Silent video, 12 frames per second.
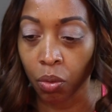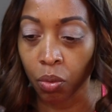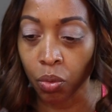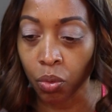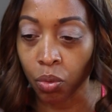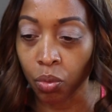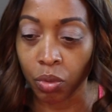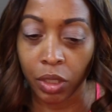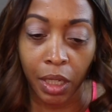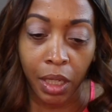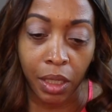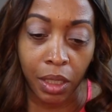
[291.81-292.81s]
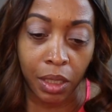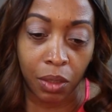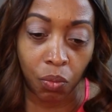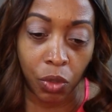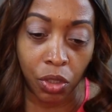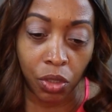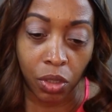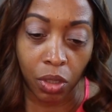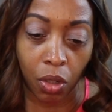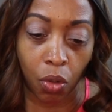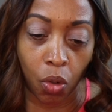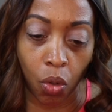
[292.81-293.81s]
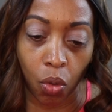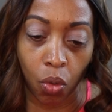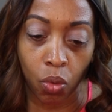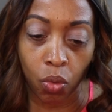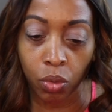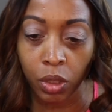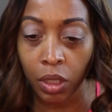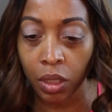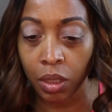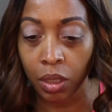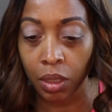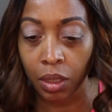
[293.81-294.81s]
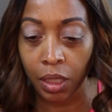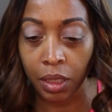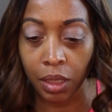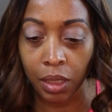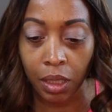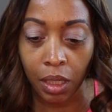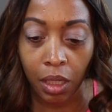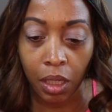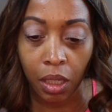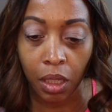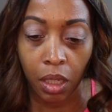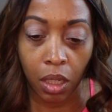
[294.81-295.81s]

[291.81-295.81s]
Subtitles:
Dead End, which is a gold. Let's see.